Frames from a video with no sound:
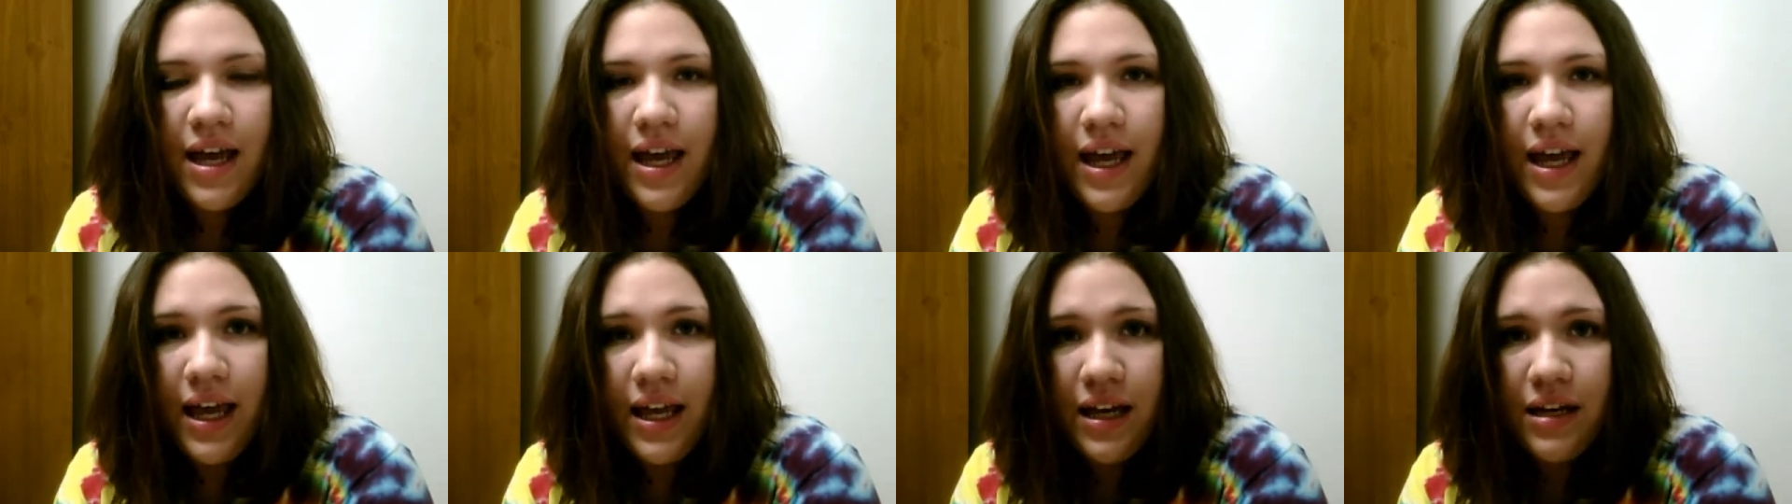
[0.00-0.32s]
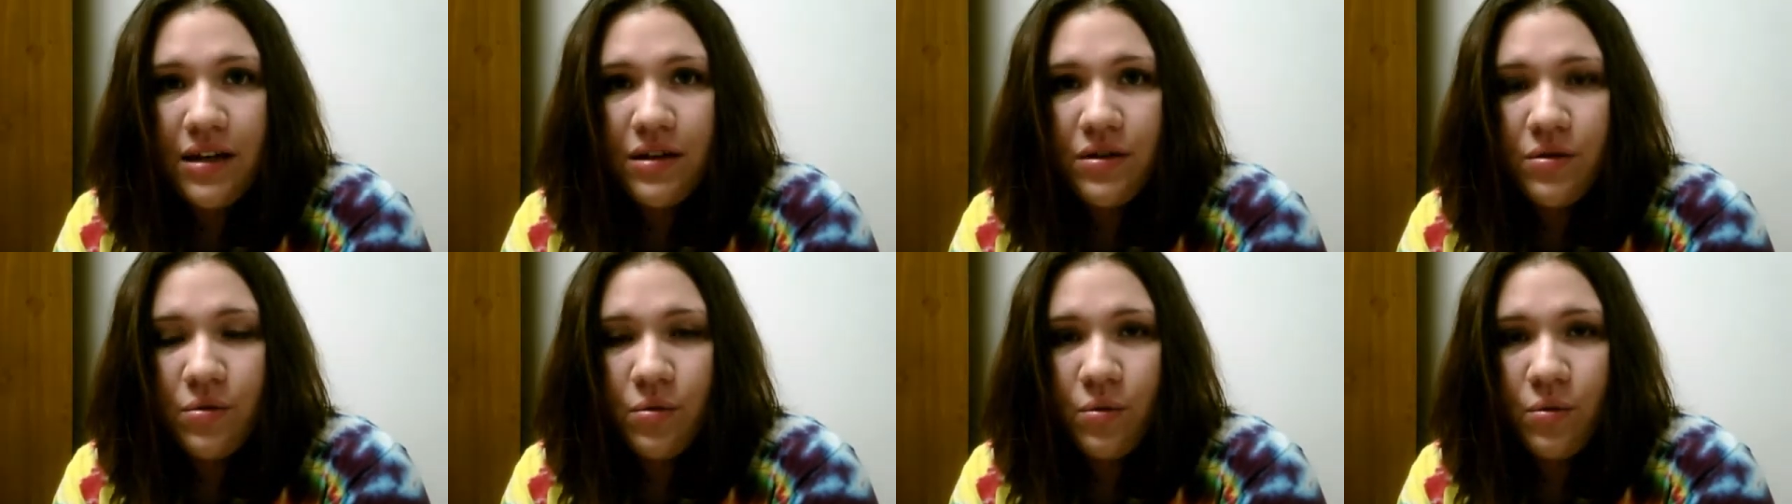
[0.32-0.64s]

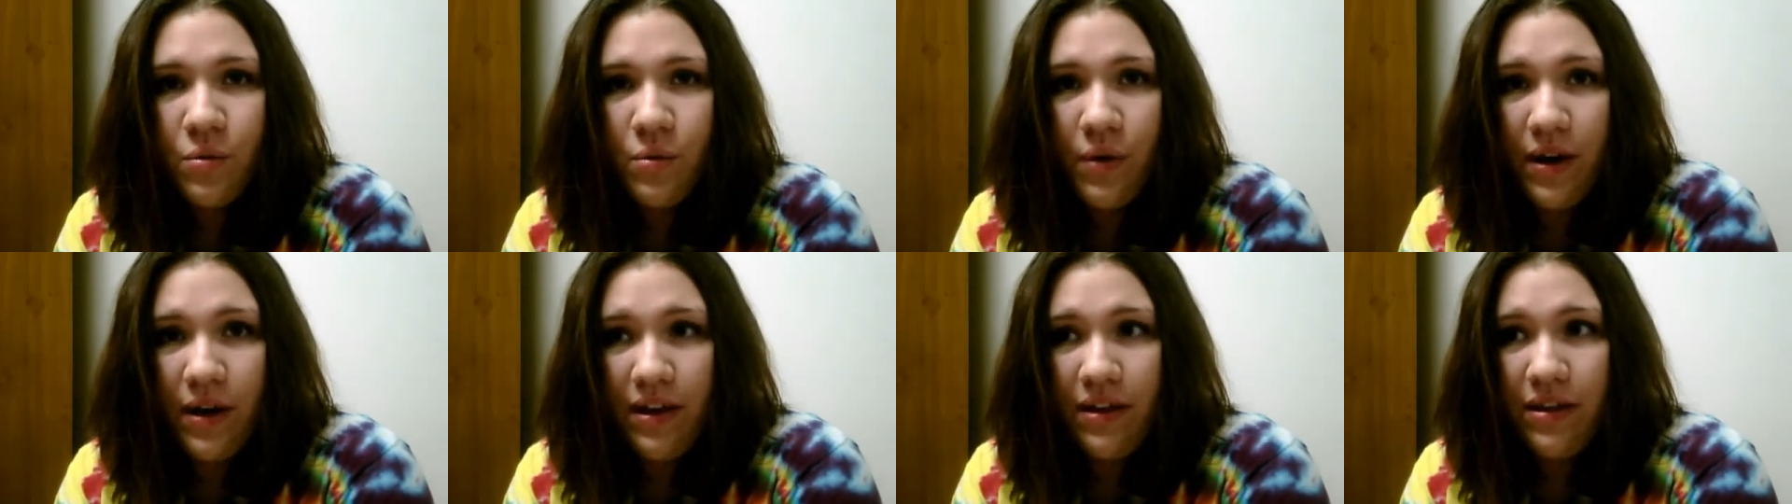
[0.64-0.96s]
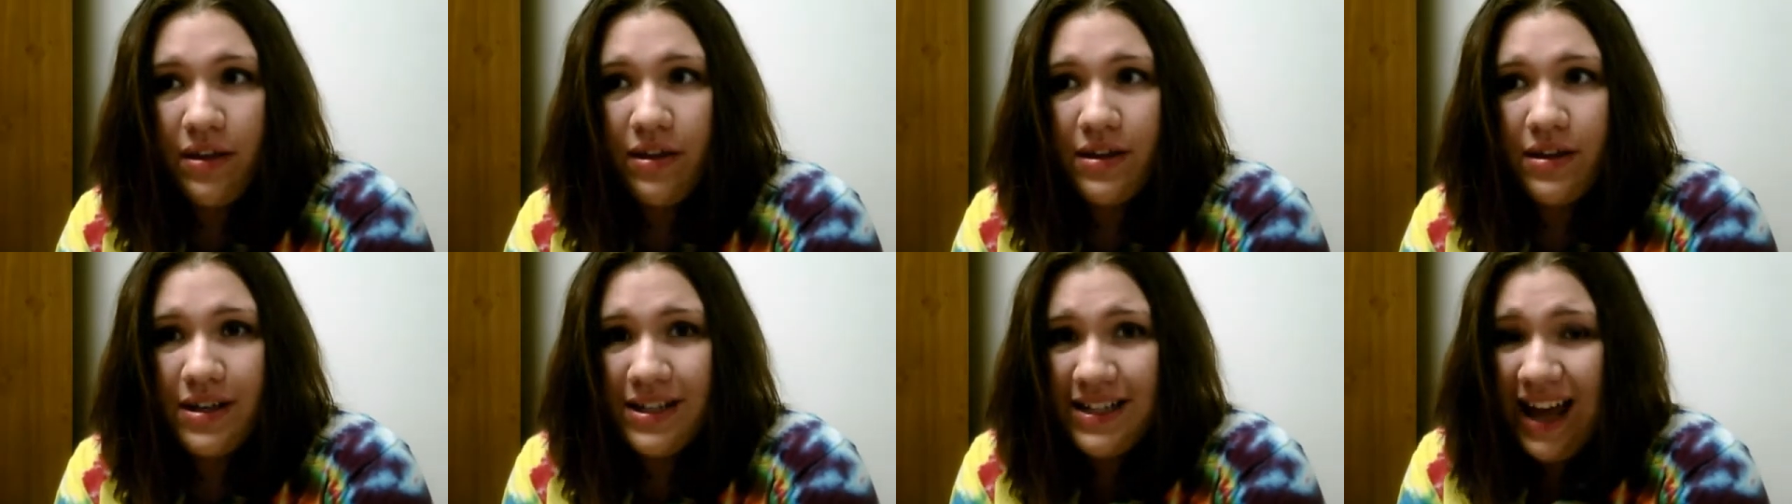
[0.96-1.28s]
end
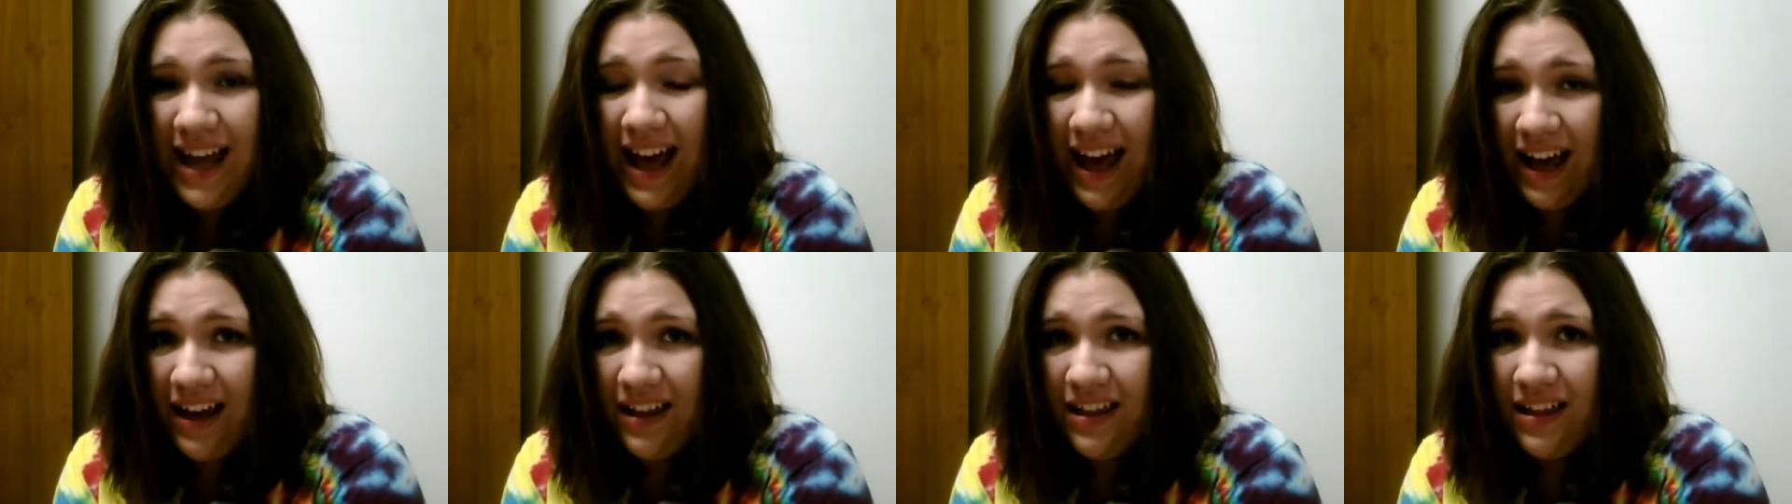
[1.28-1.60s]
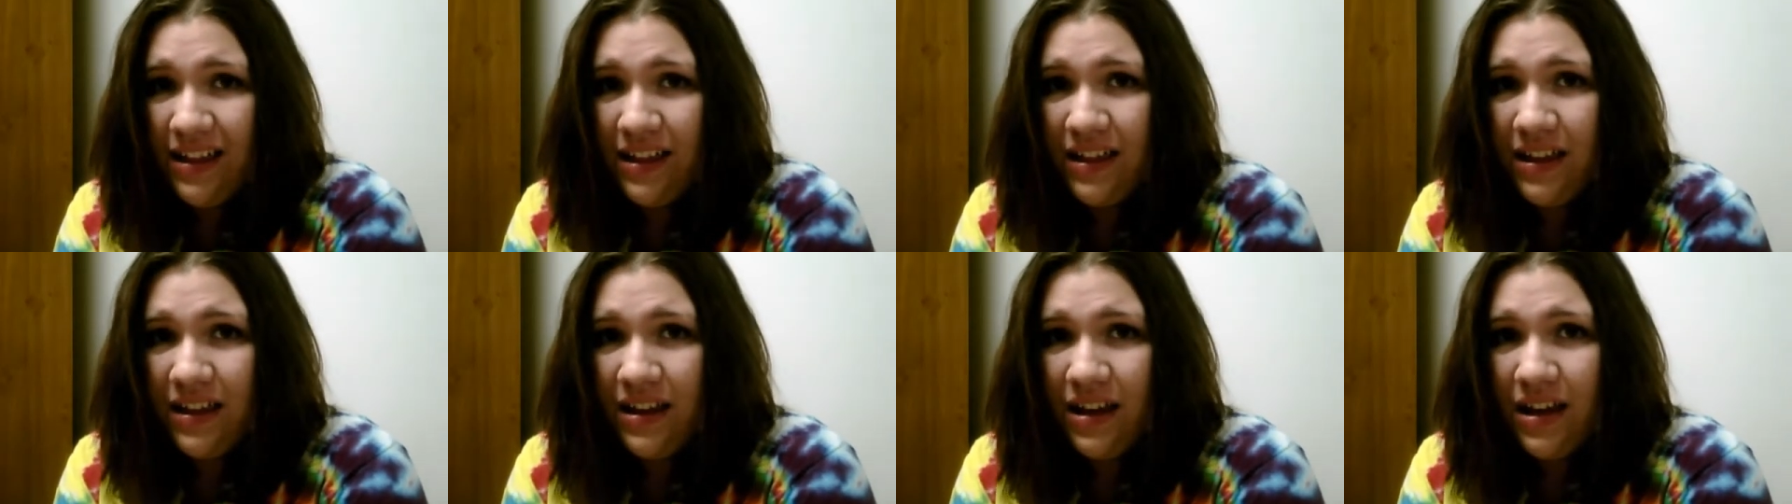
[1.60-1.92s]
with
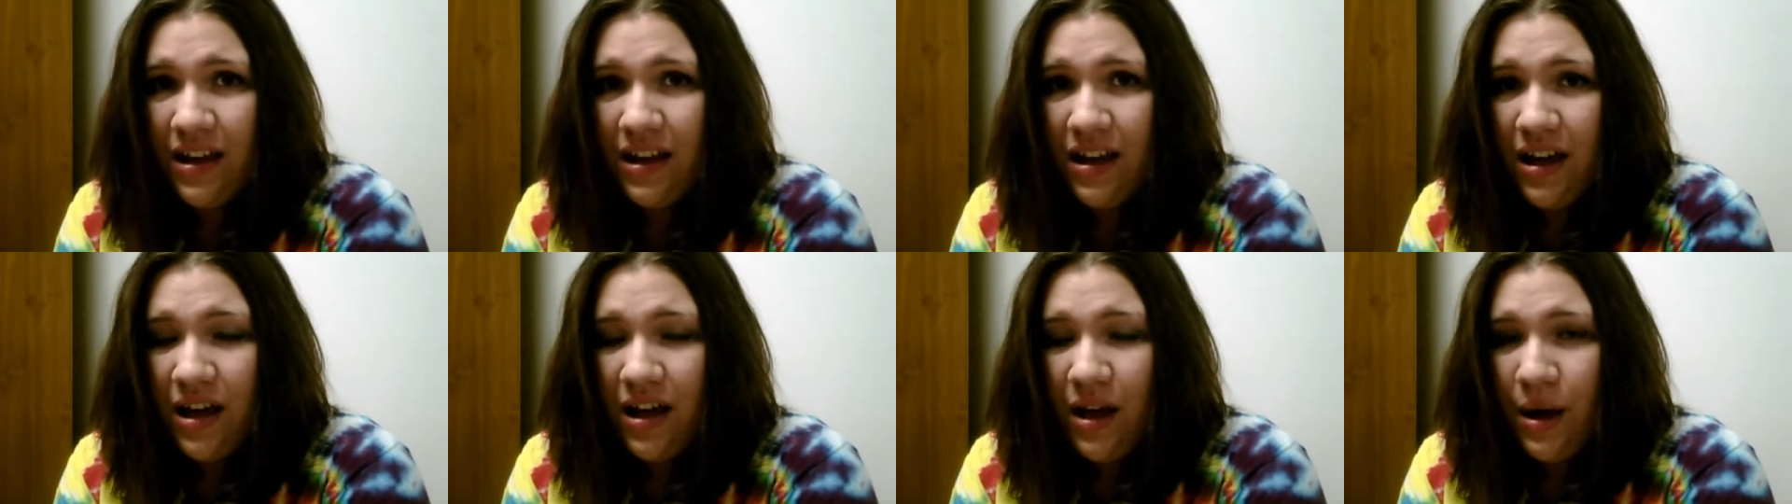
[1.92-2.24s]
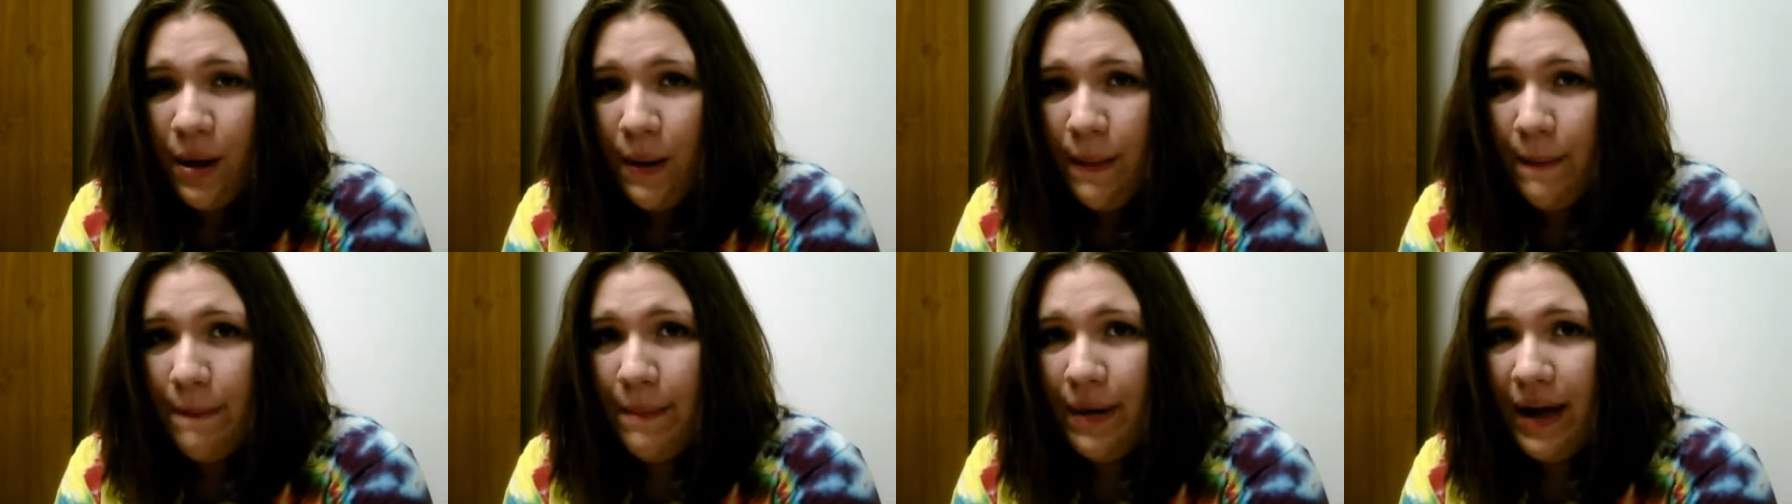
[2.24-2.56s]
death,
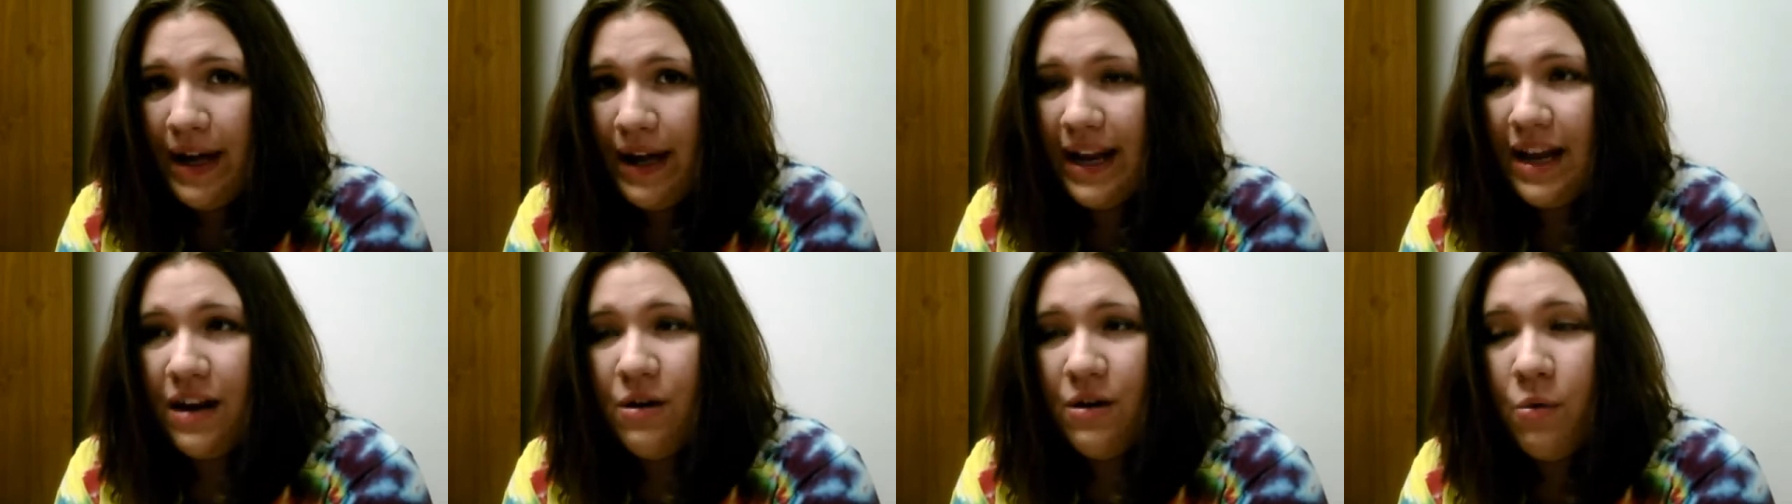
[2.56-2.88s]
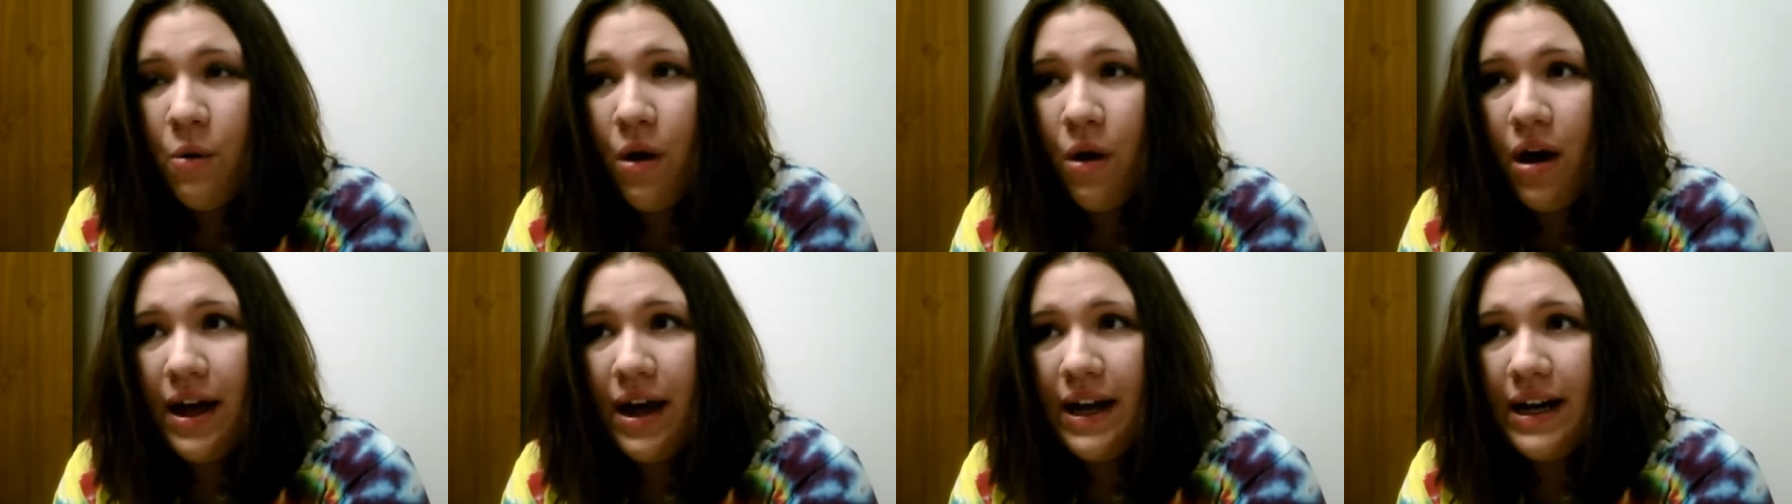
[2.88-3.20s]
but
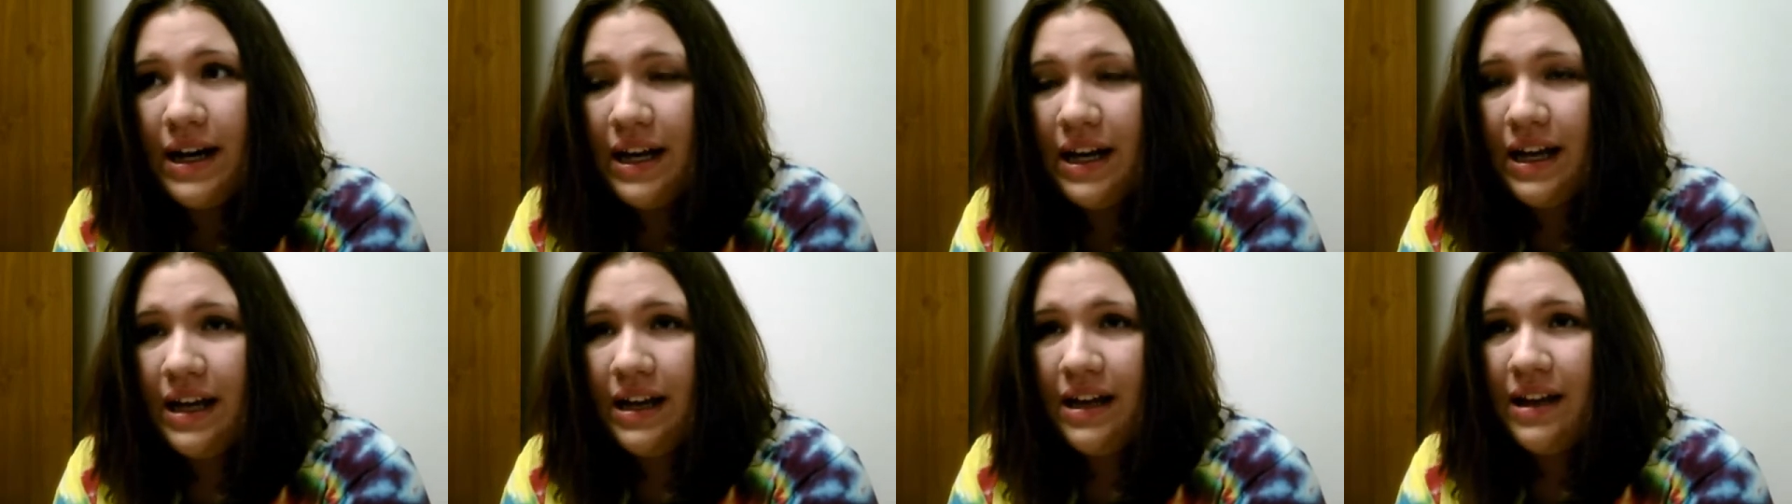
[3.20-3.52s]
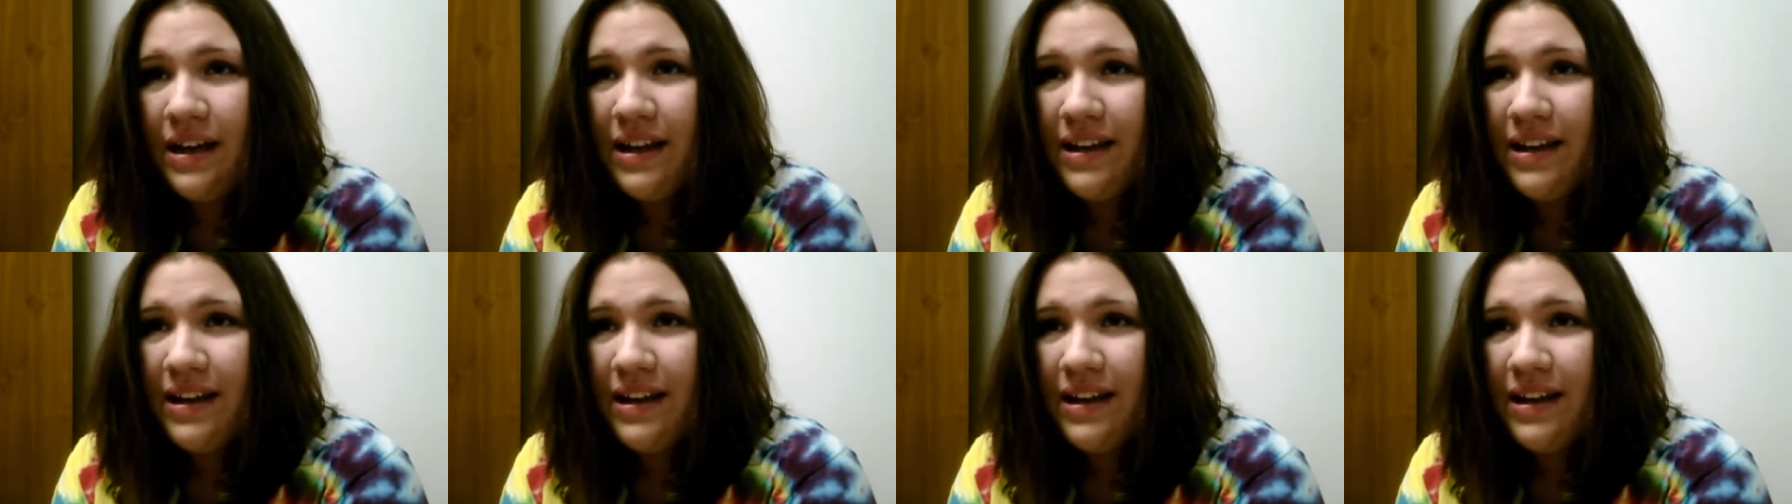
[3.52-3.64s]
in one,